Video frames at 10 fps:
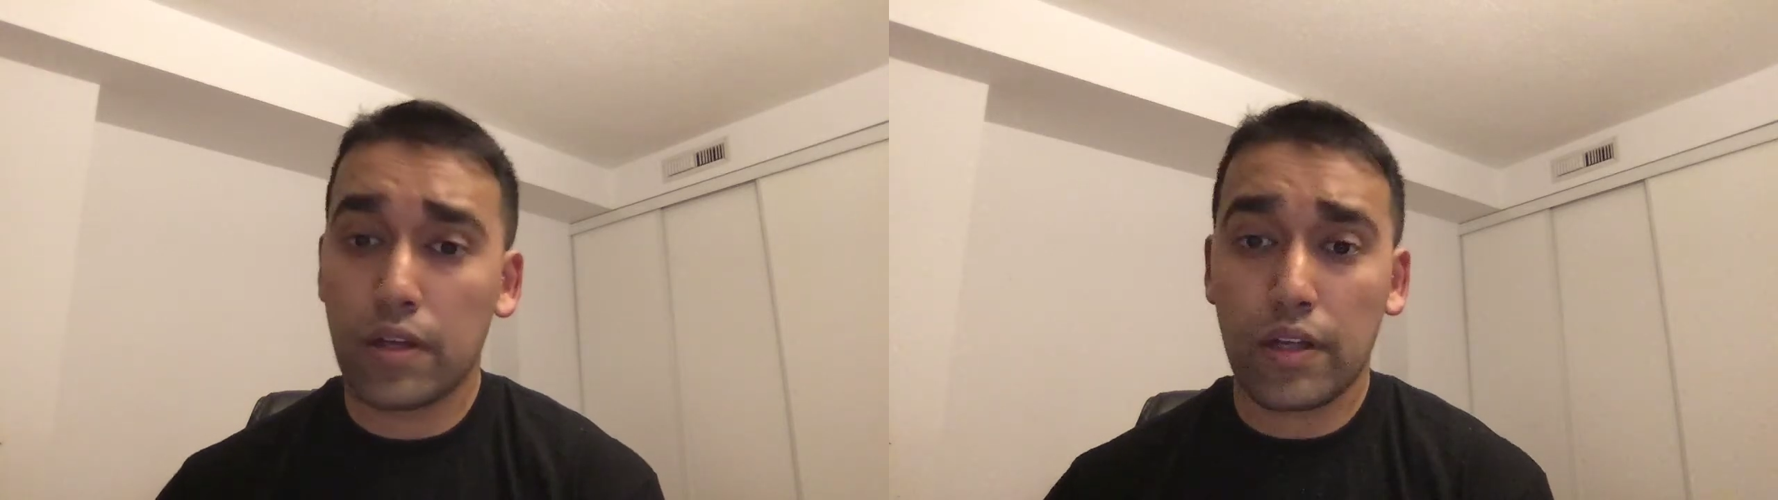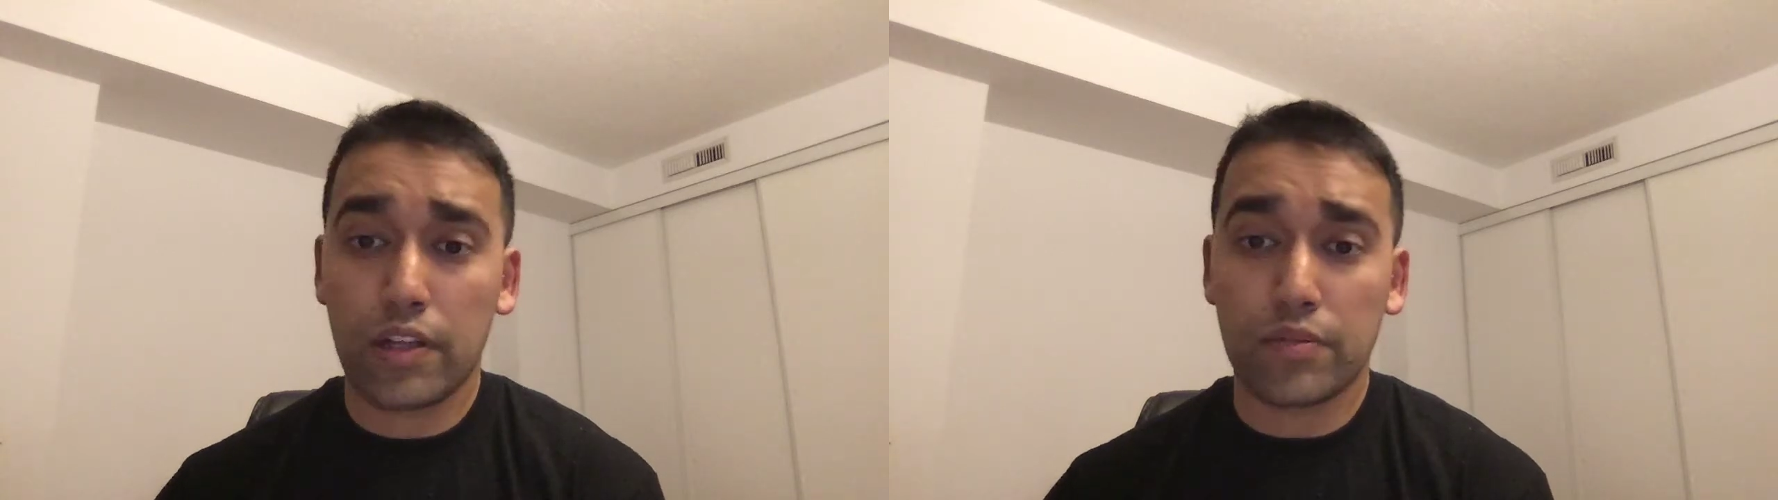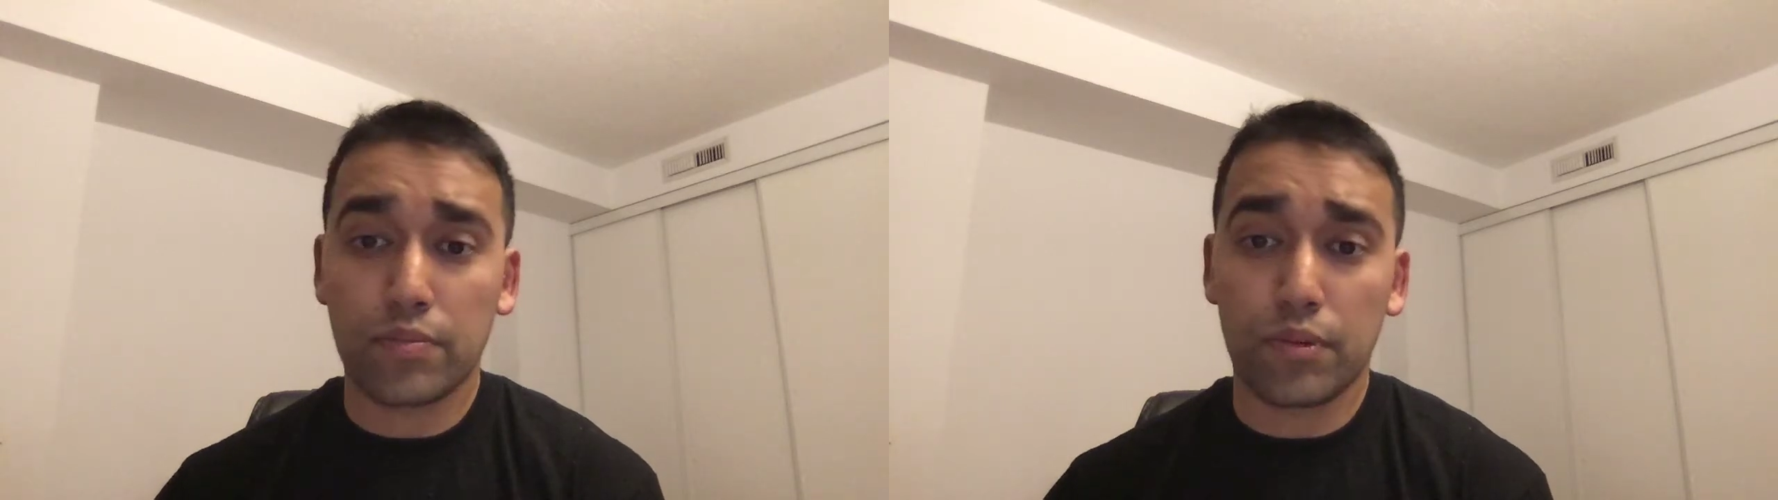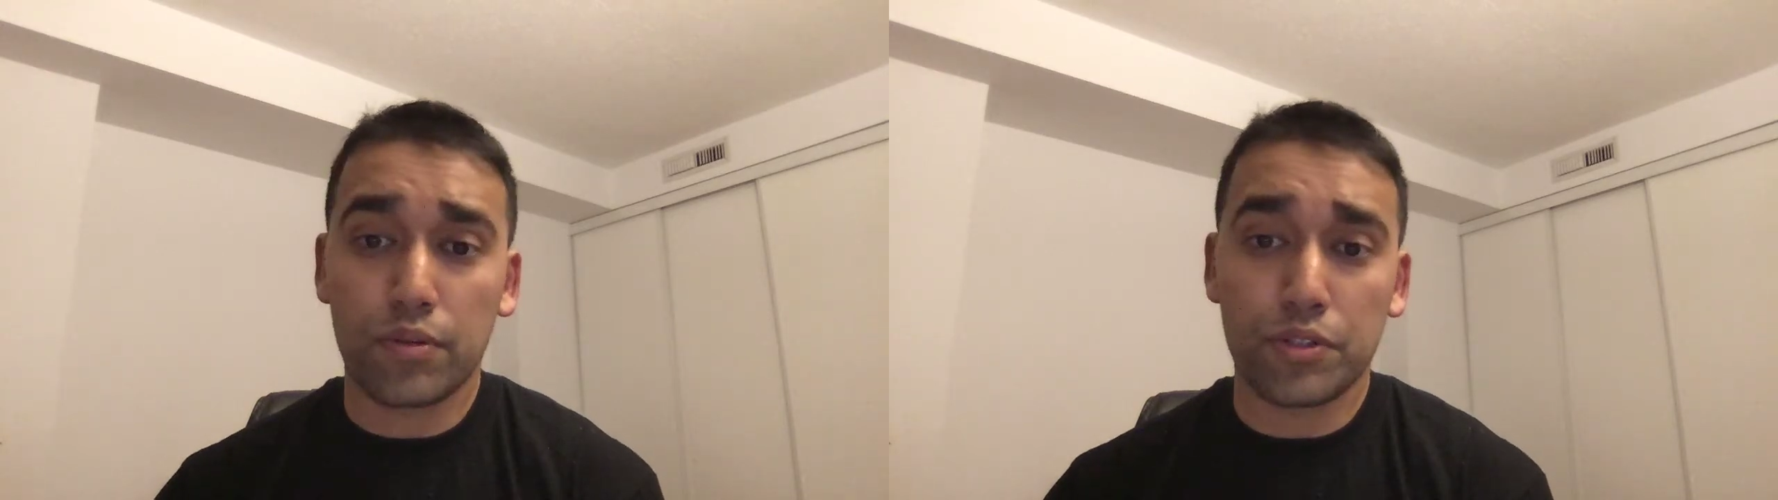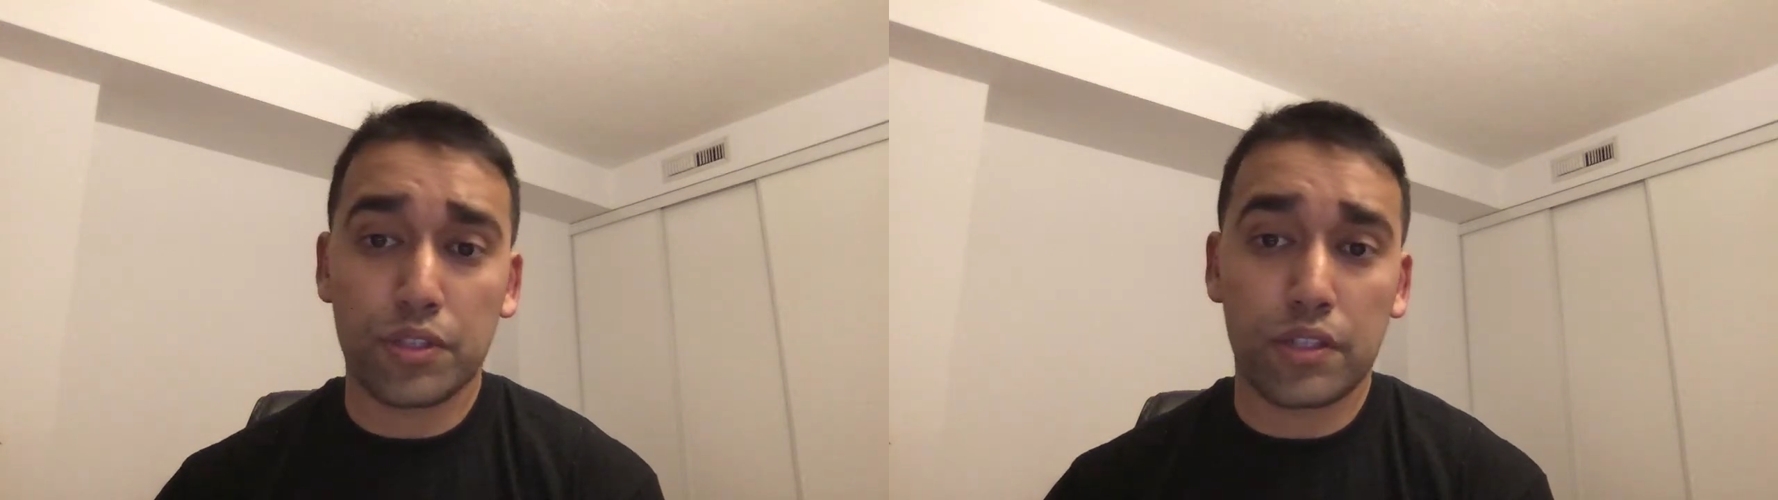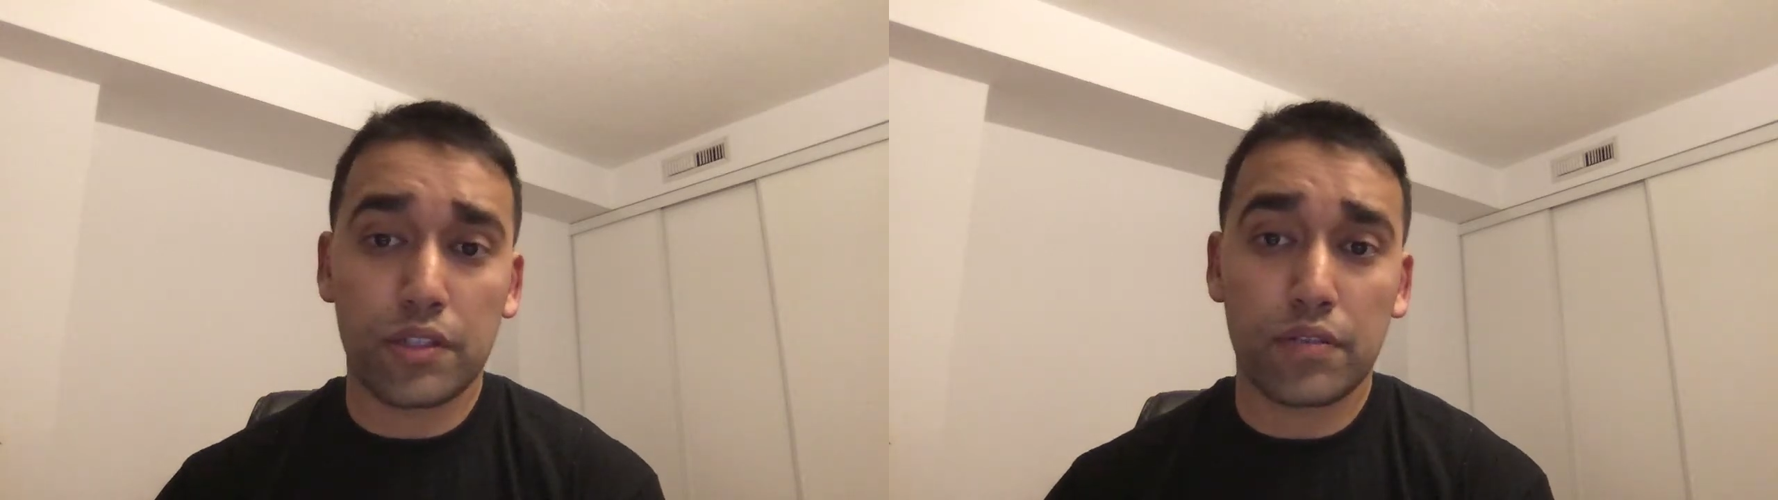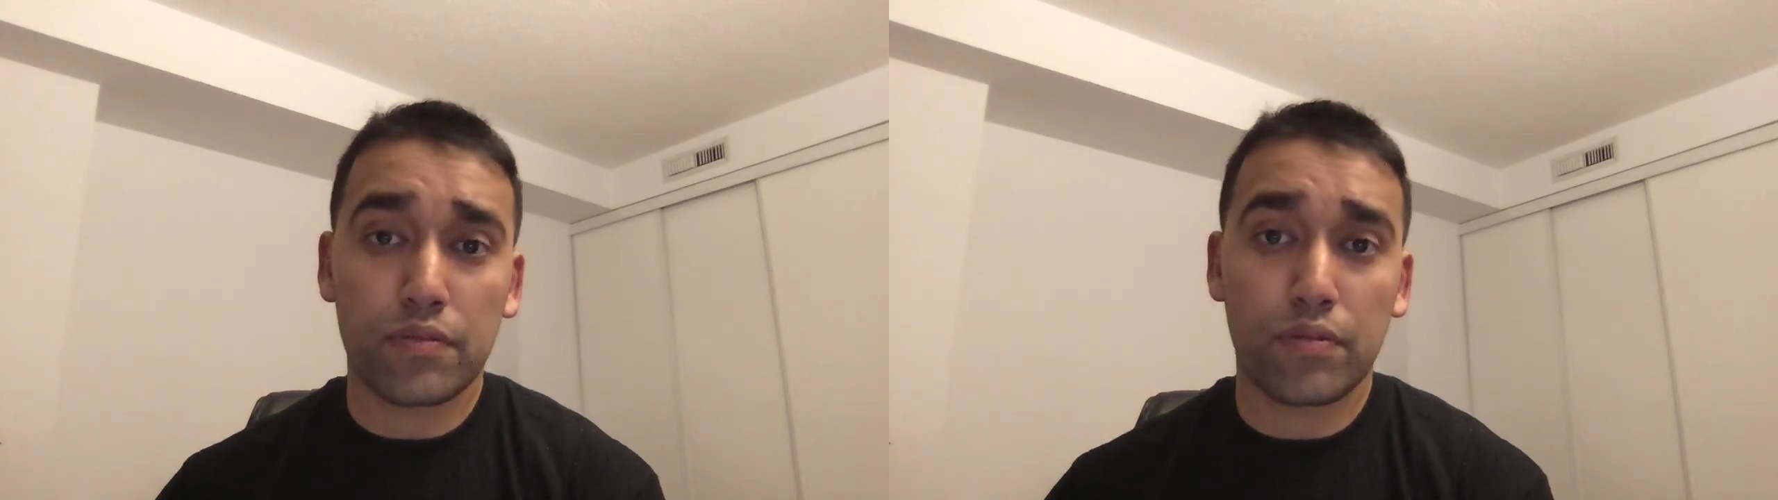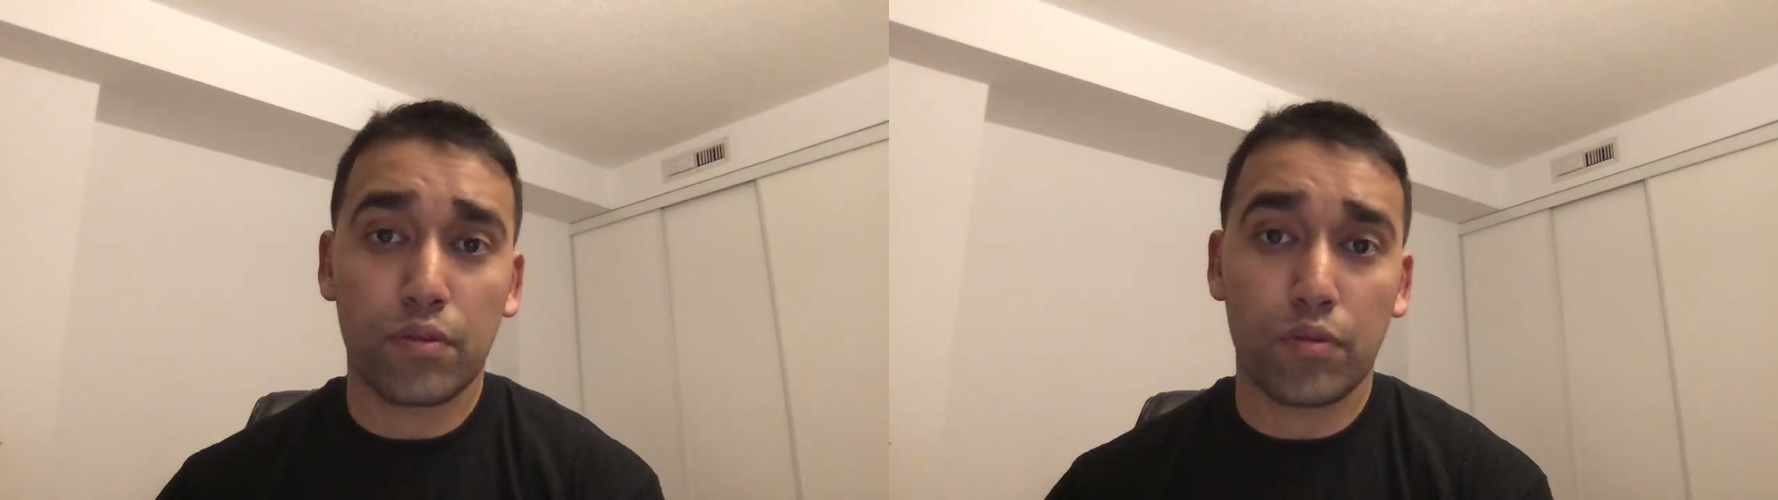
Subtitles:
That's bullshit. 4